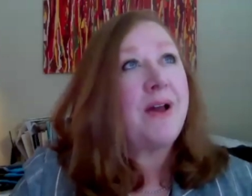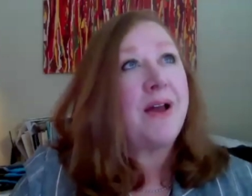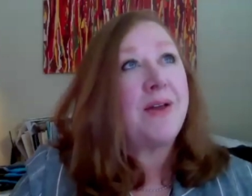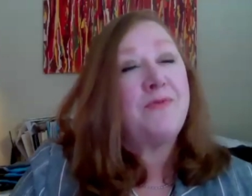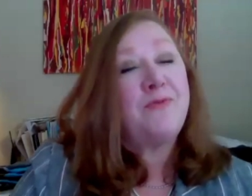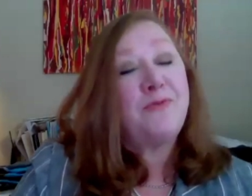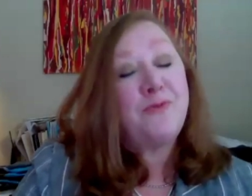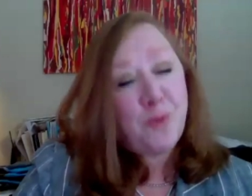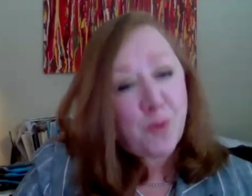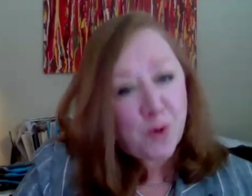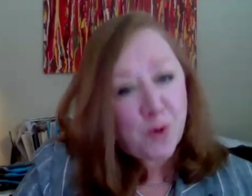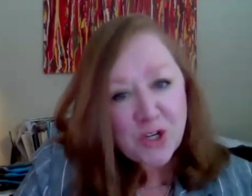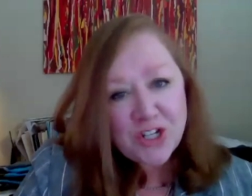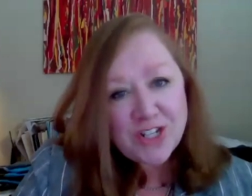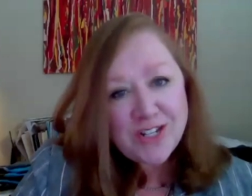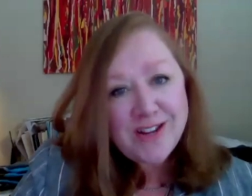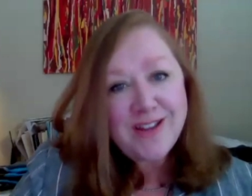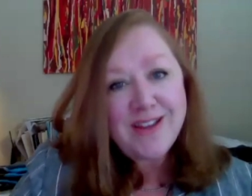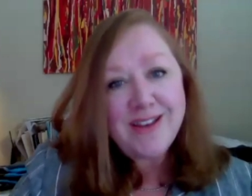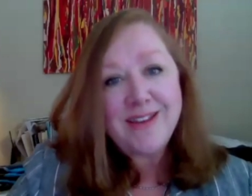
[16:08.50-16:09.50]
I'm
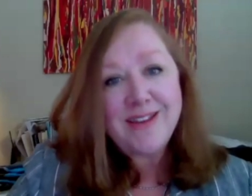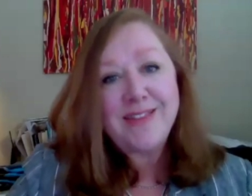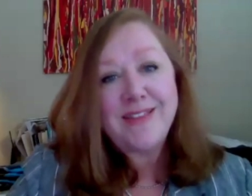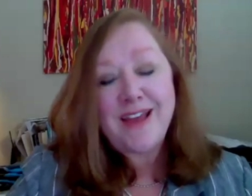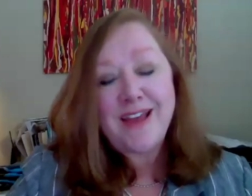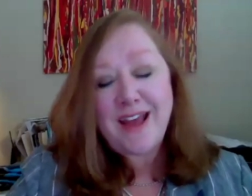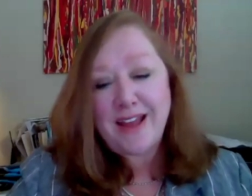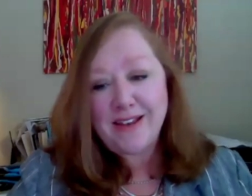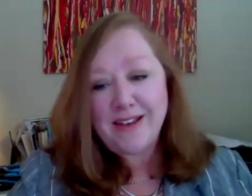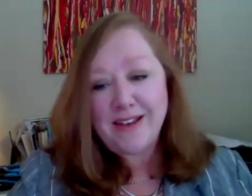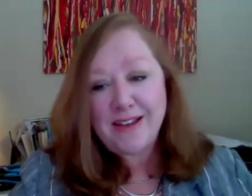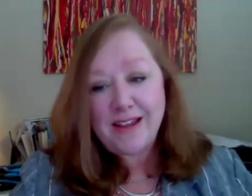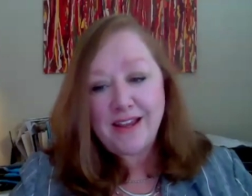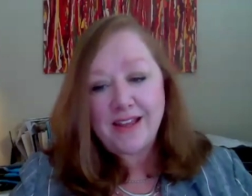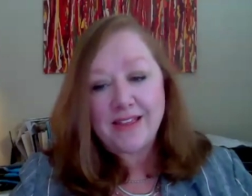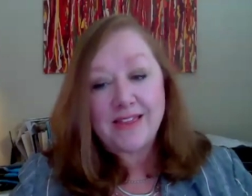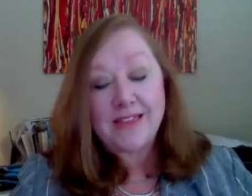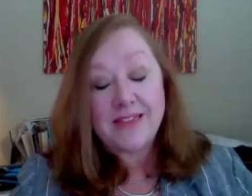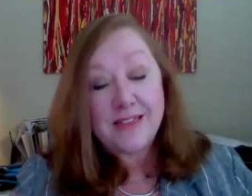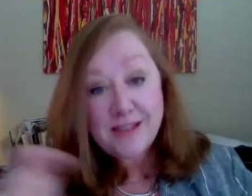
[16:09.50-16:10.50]
fortunate that
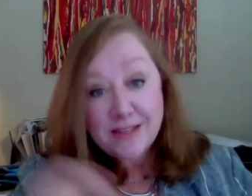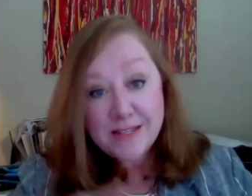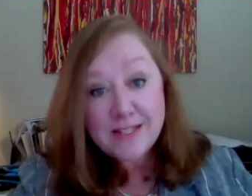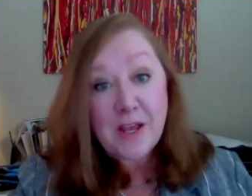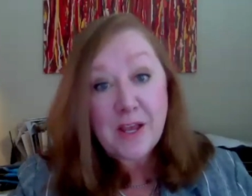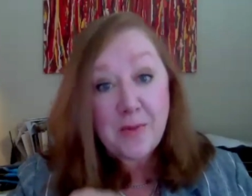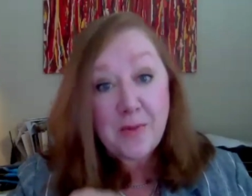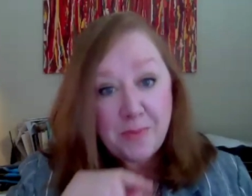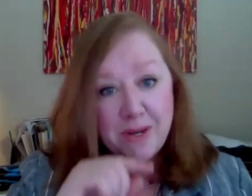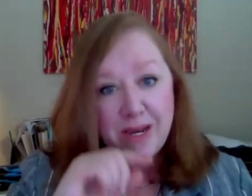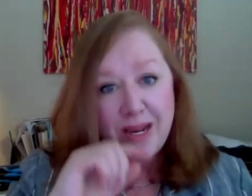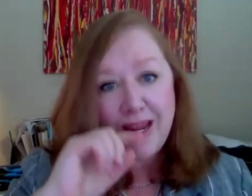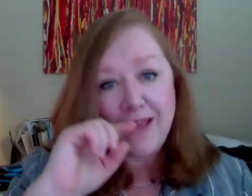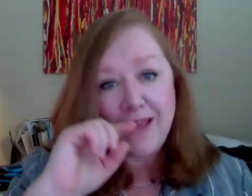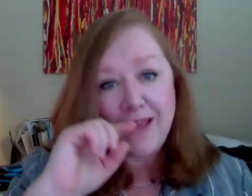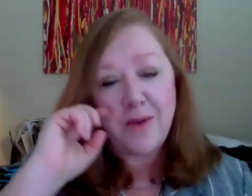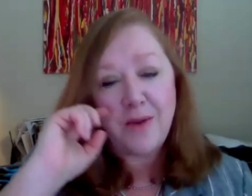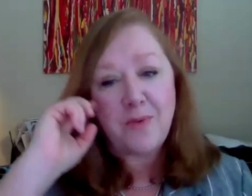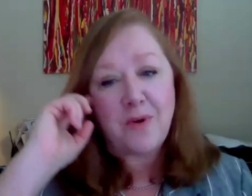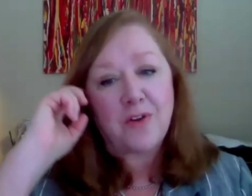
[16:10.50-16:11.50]
at this company
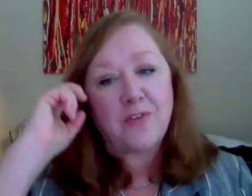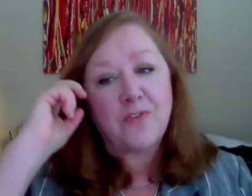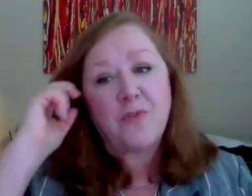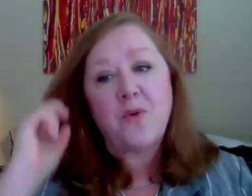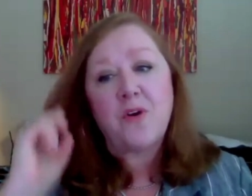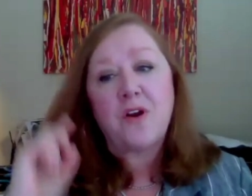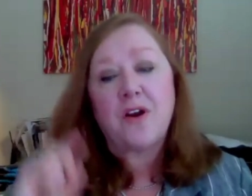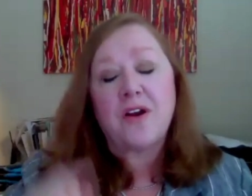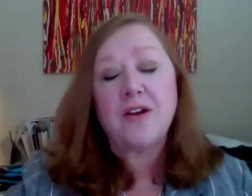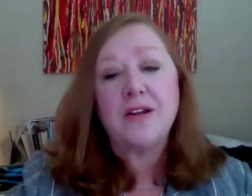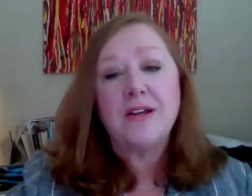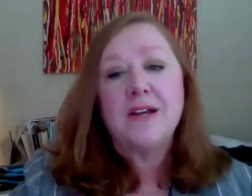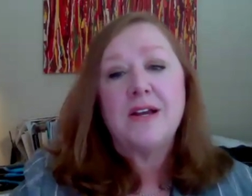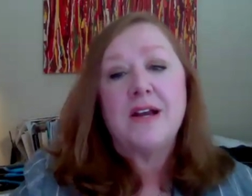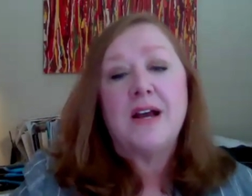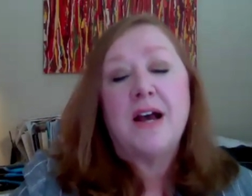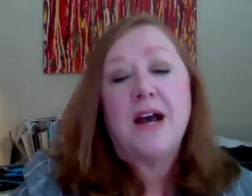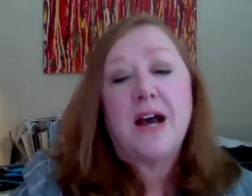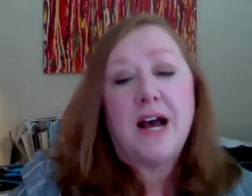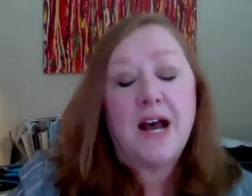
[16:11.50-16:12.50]
that I work for,
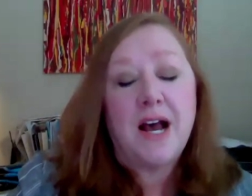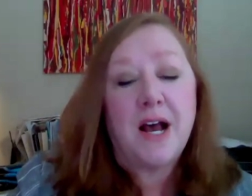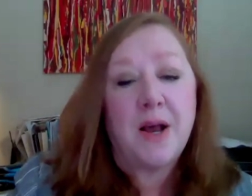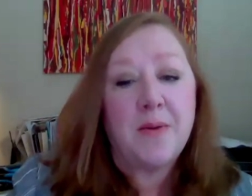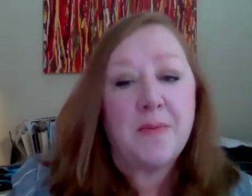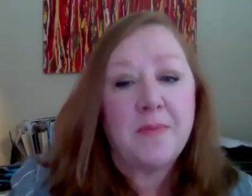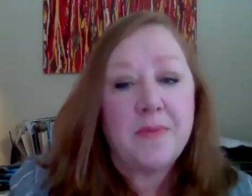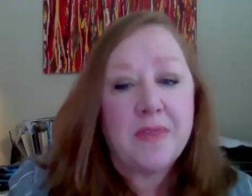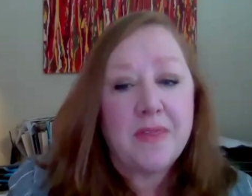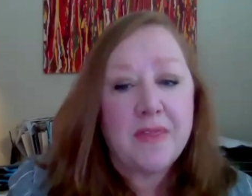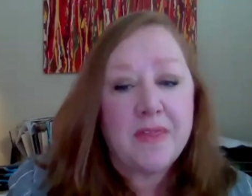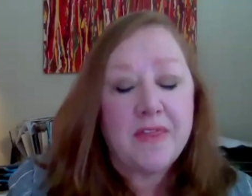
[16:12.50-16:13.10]
my